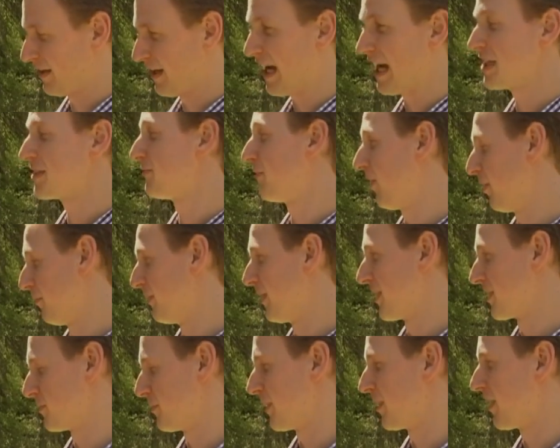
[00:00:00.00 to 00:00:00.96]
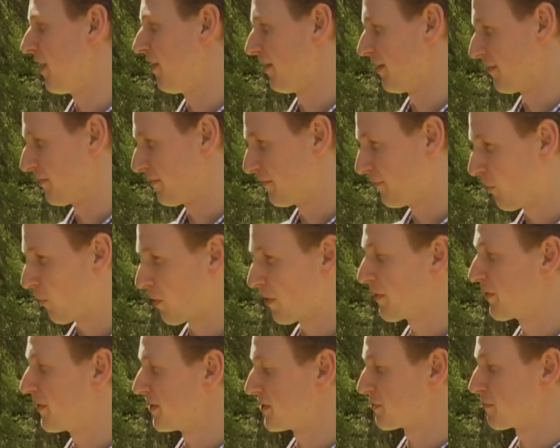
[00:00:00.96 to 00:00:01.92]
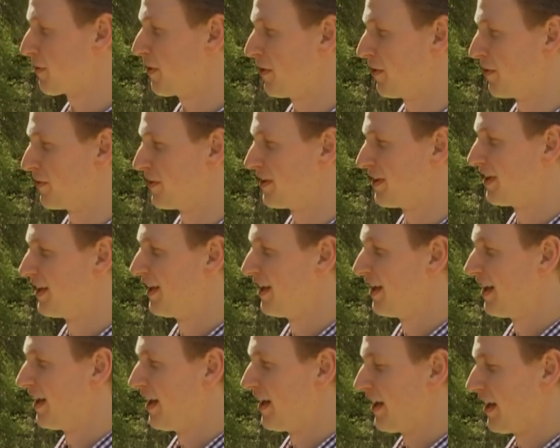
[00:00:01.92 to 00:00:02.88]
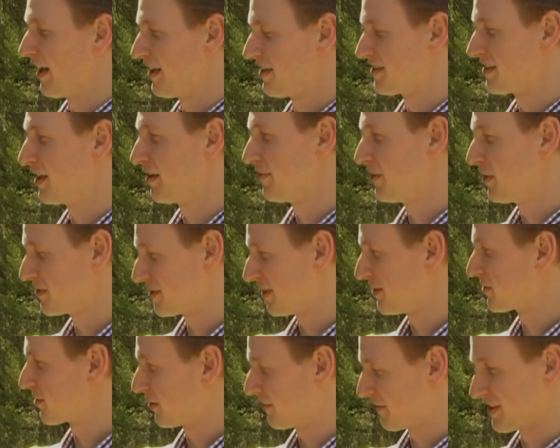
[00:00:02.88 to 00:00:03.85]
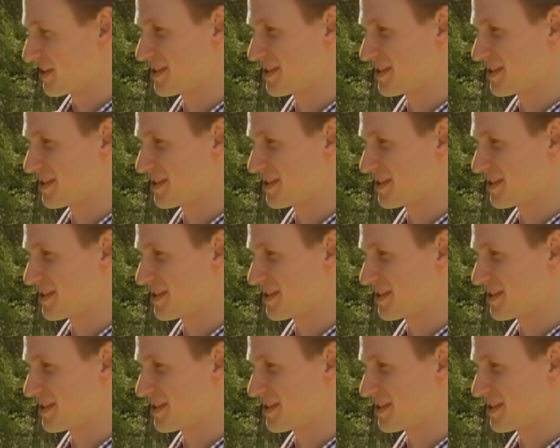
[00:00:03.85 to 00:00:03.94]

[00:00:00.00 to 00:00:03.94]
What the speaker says: asphalt mix, we call it, for this road. Instead of using sort of a